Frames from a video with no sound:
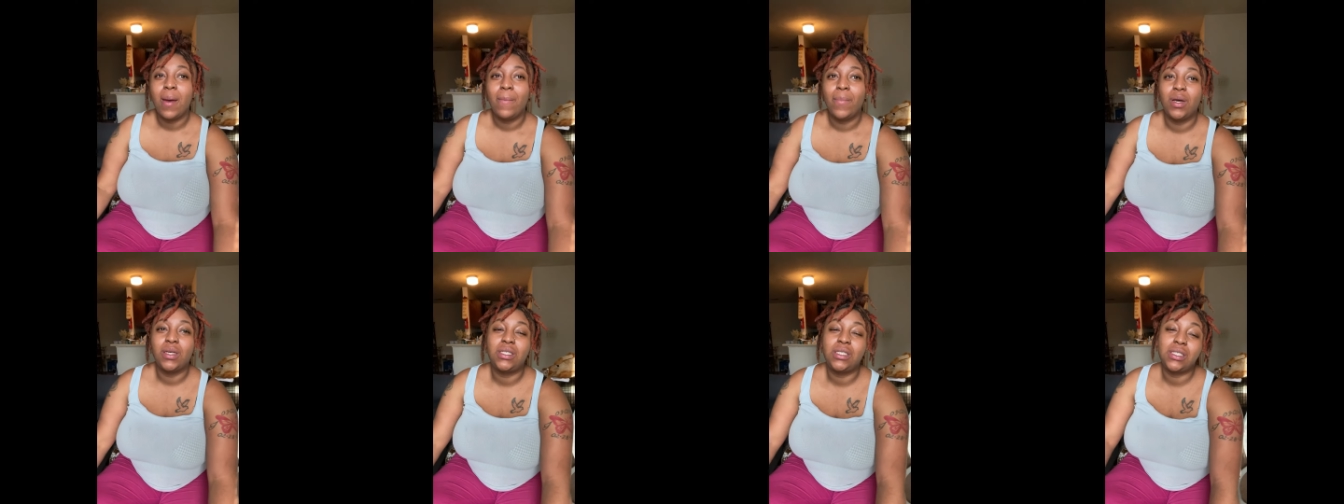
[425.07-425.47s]

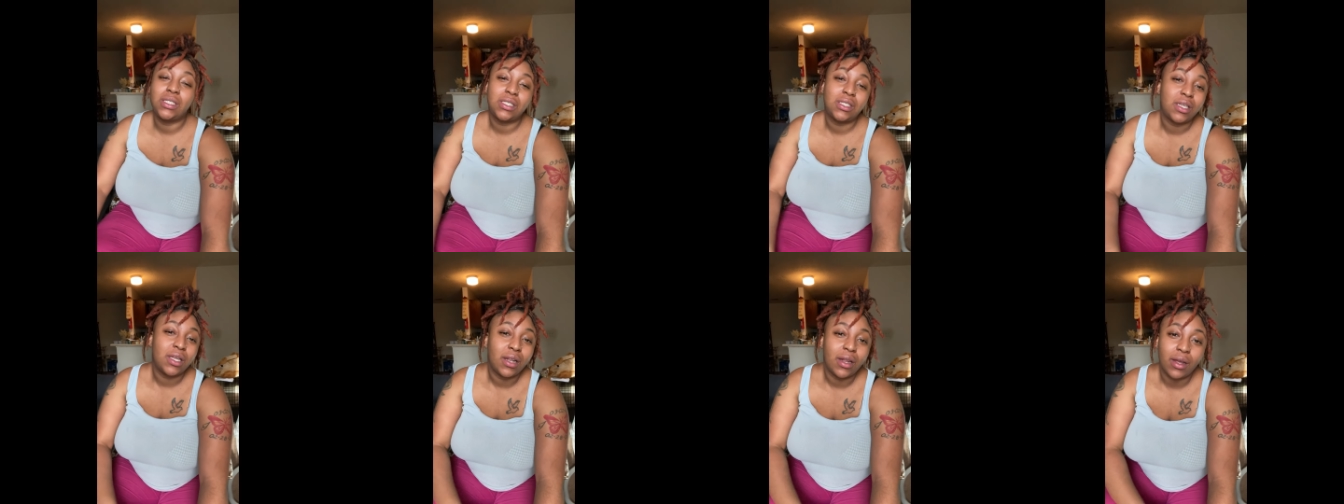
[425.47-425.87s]
But she's
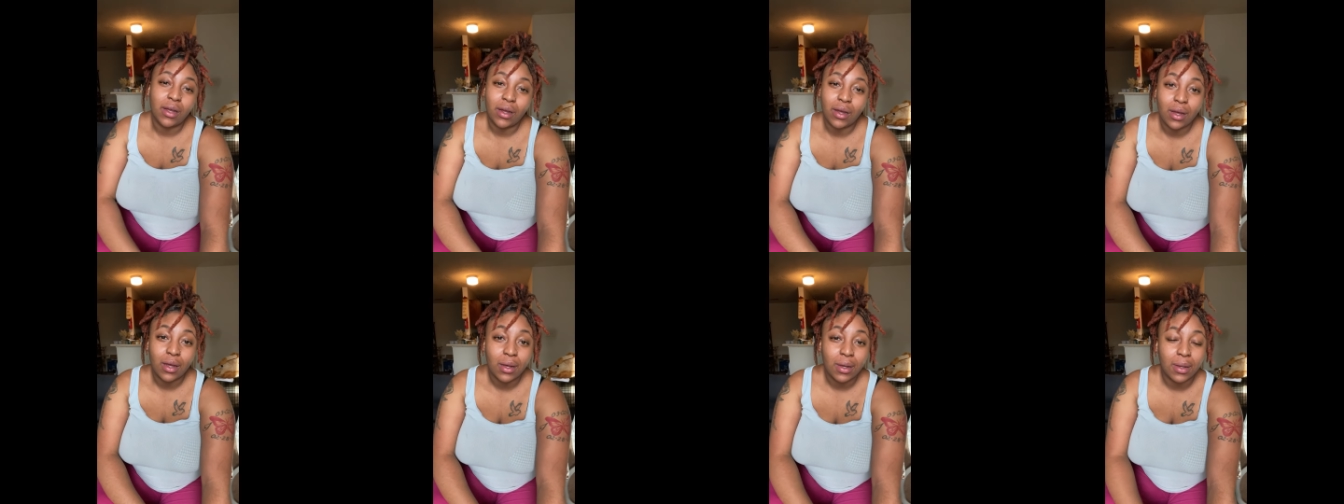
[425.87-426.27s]
just in
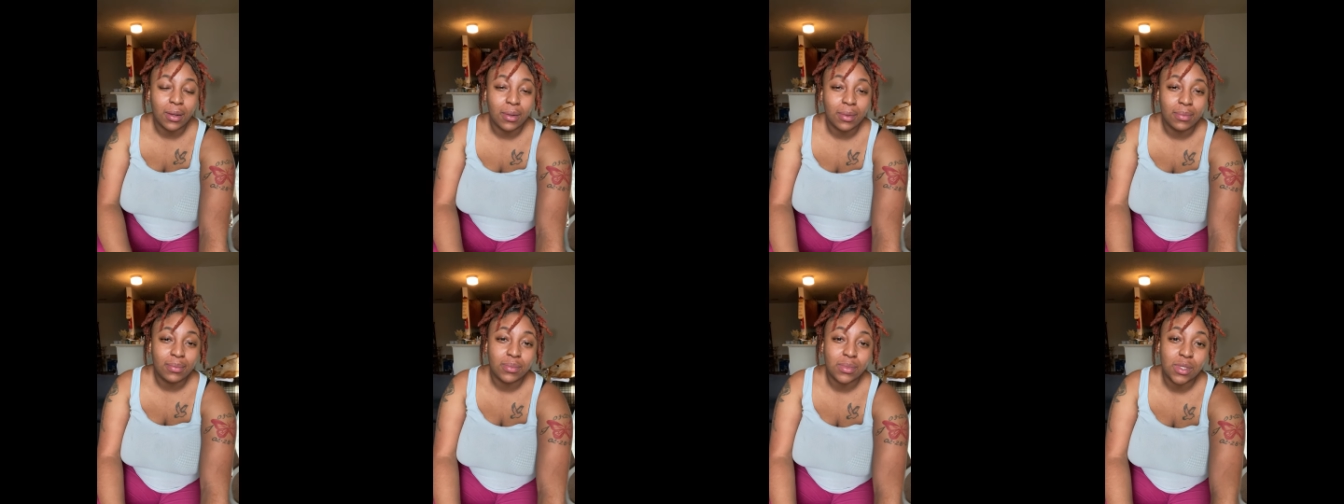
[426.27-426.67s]
there
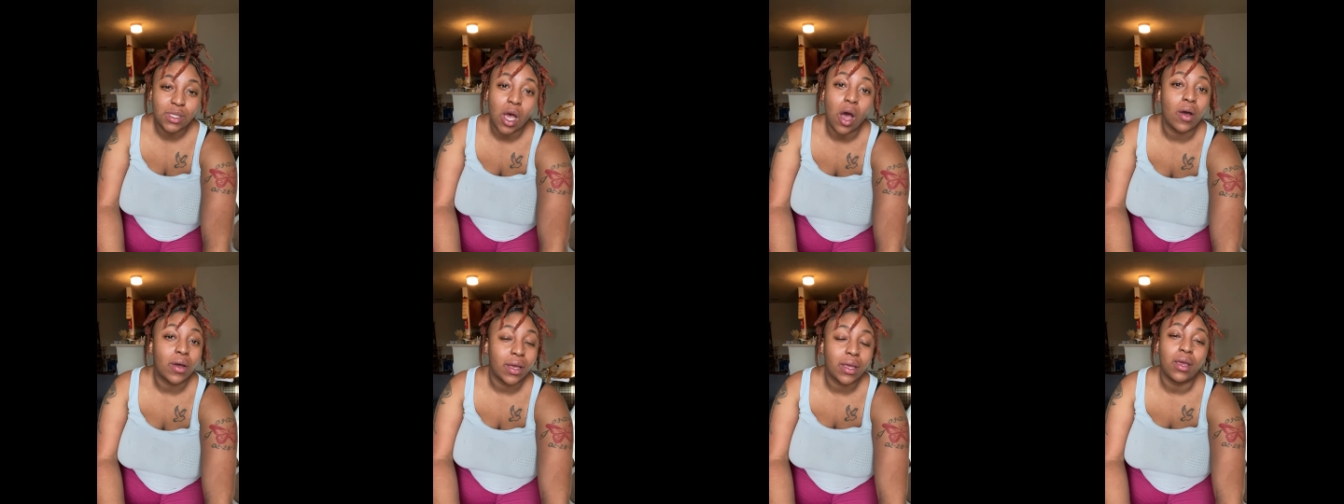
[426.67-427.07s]
um,
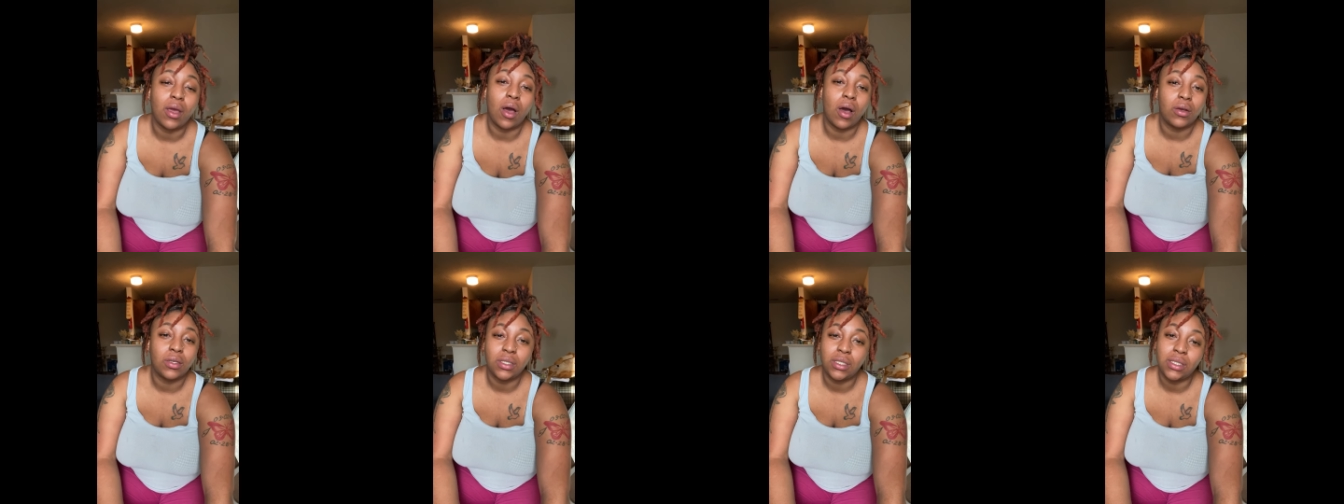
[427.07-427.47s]
talking,
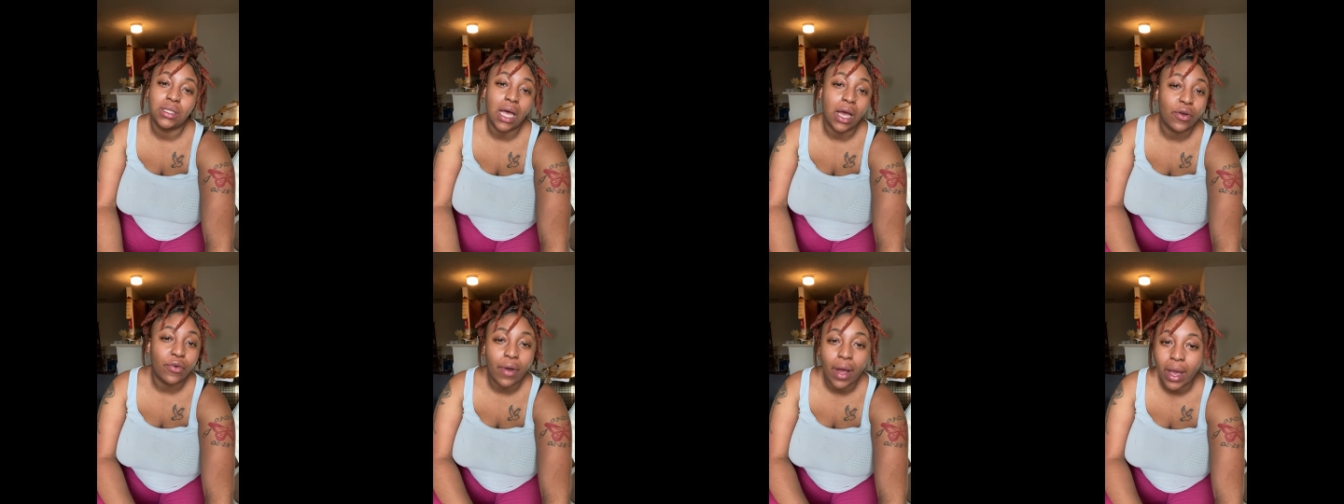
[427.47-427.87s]
y'all. She's
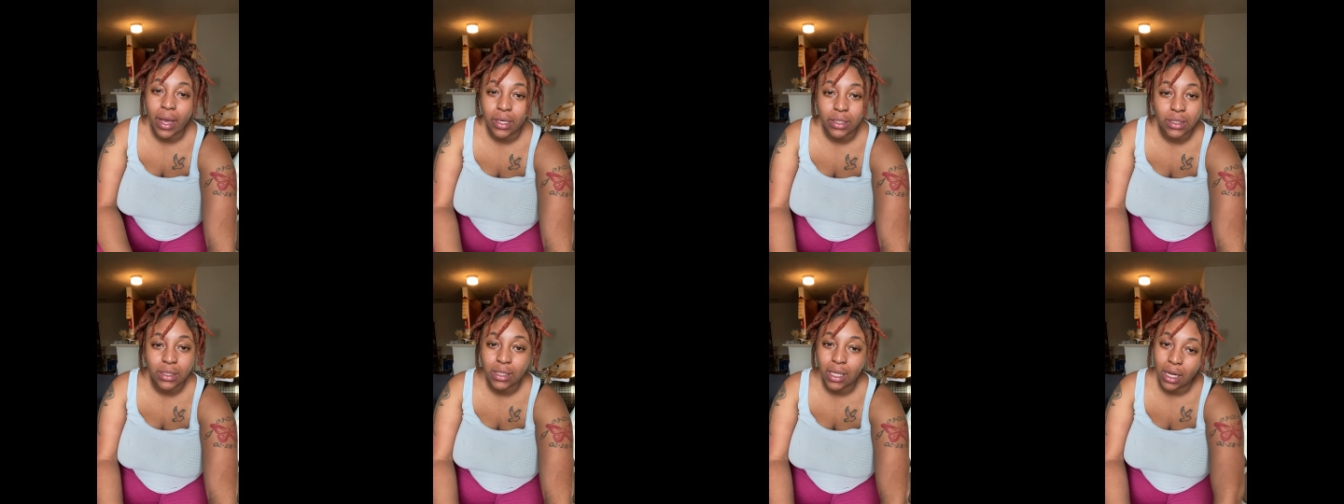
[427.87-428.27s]
not crying.
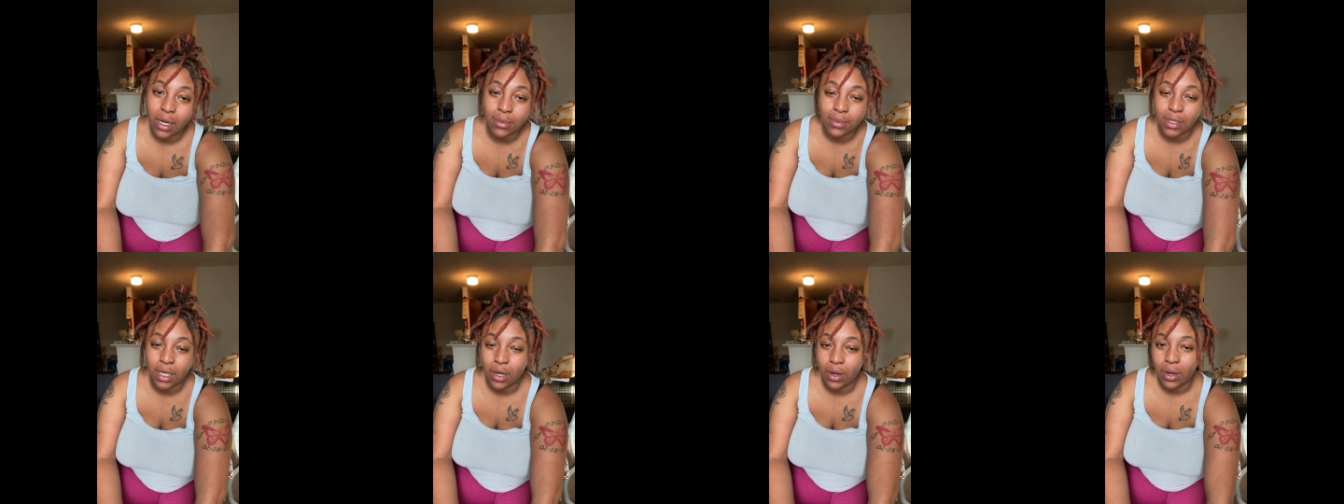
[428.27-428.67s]
She's not
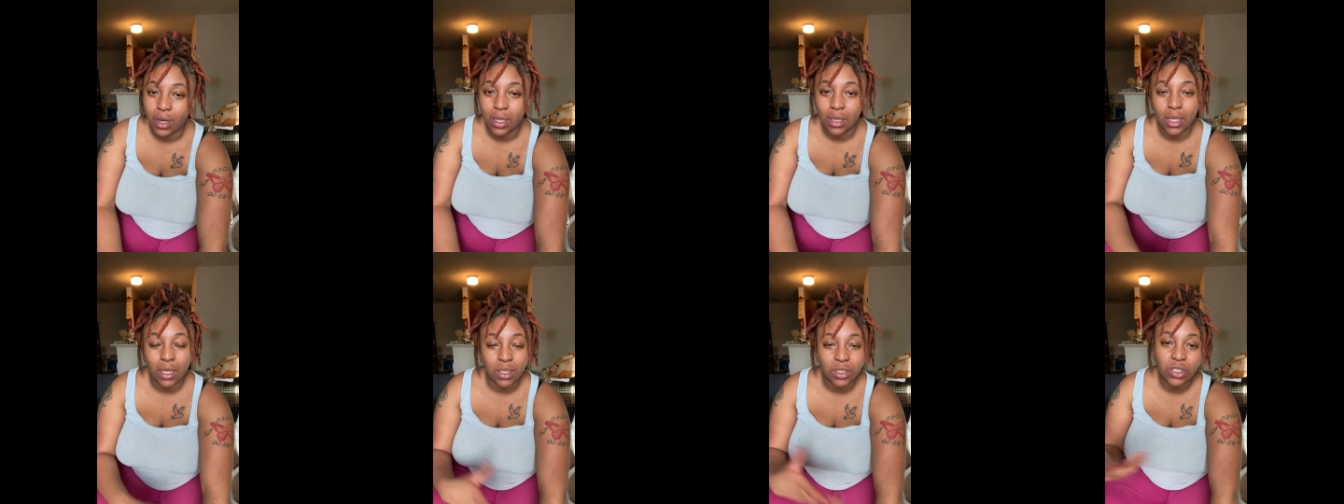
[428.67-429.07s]
upset or
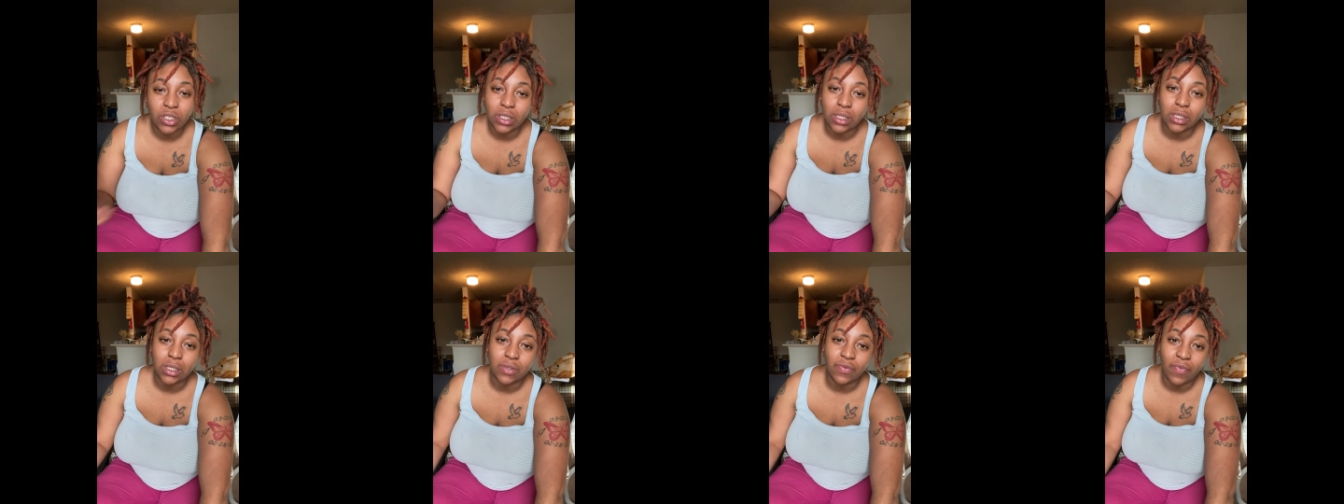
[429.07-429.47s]
anything. She's
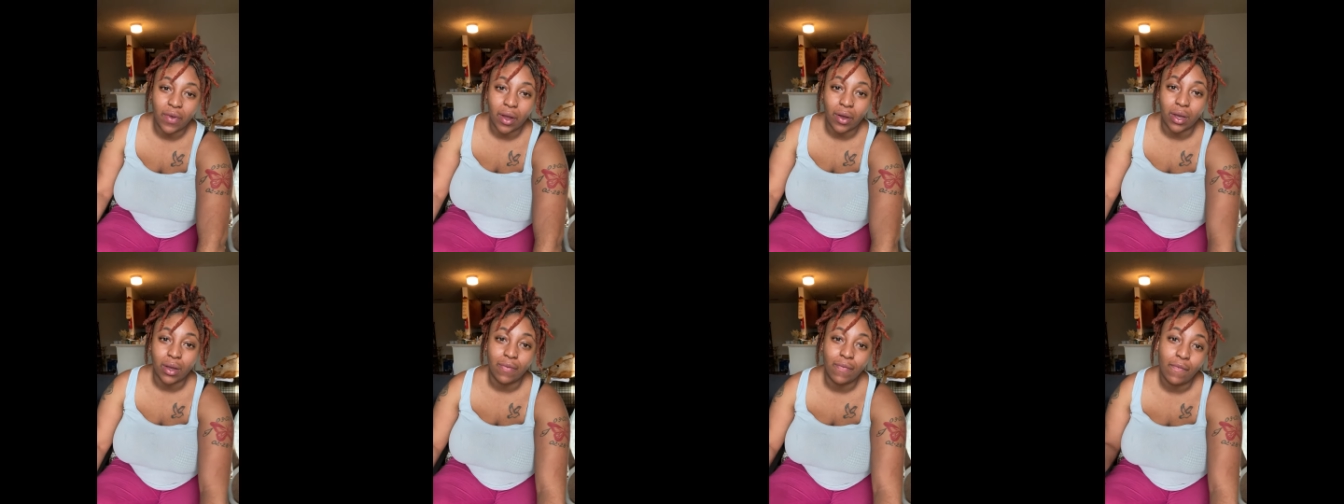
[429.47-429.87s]
just
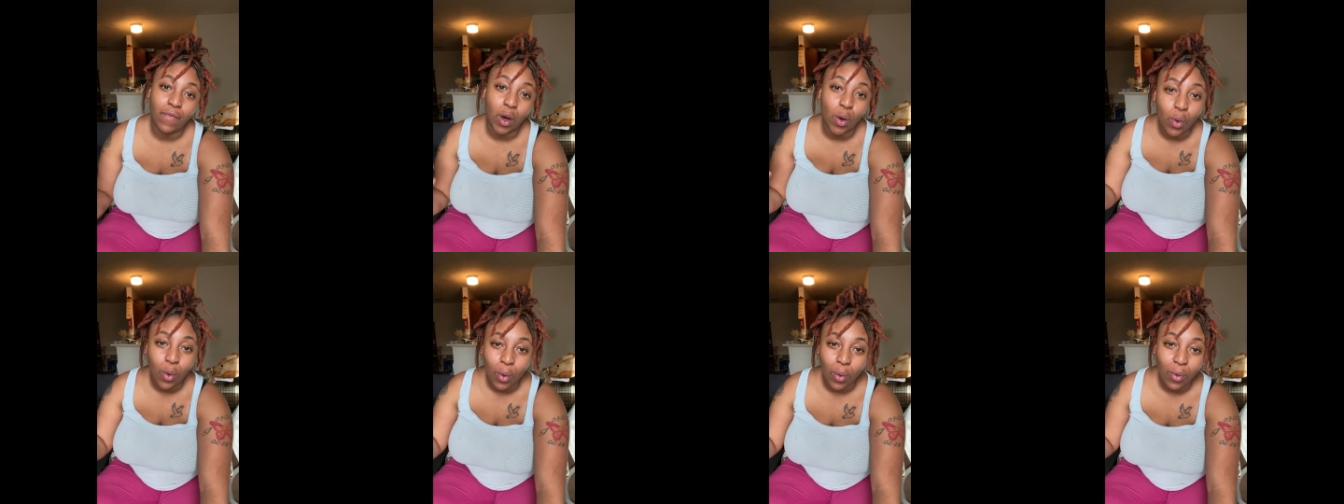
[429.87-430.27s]
very
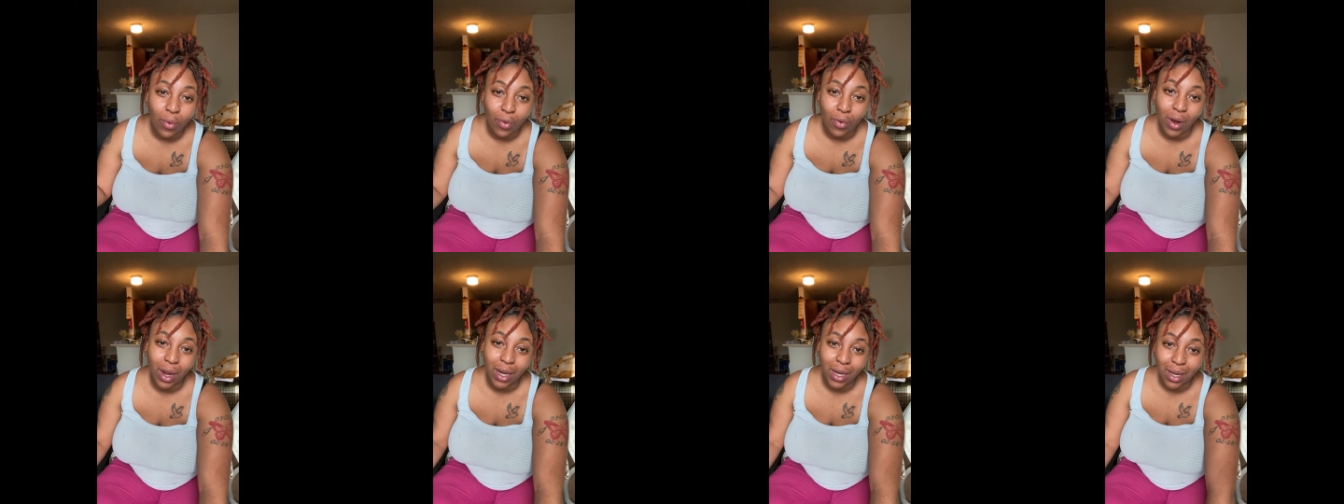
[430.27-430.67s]
vocal
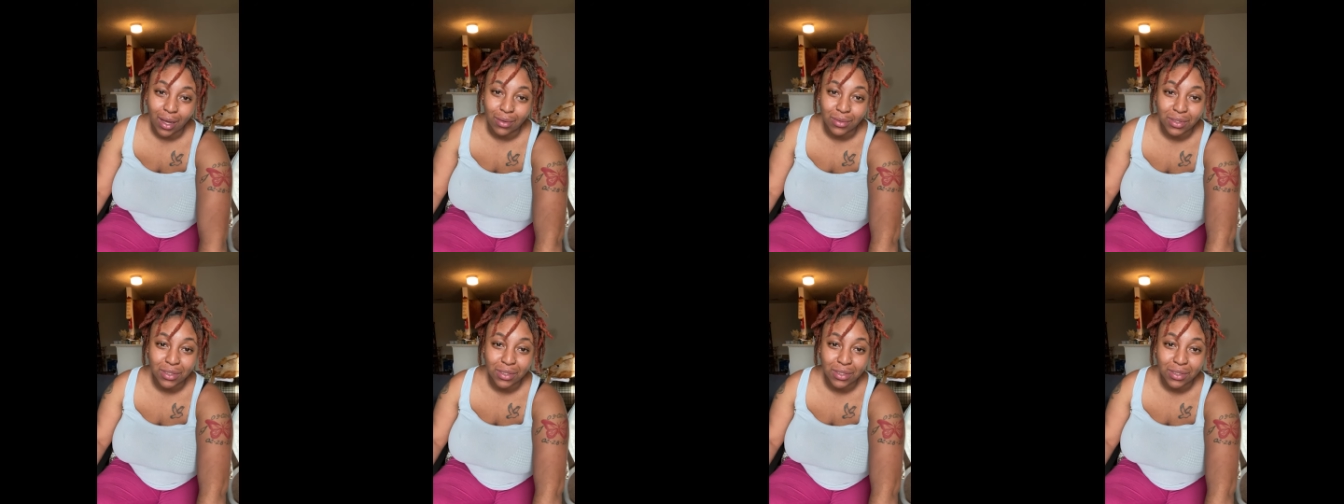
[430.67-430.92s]
right now.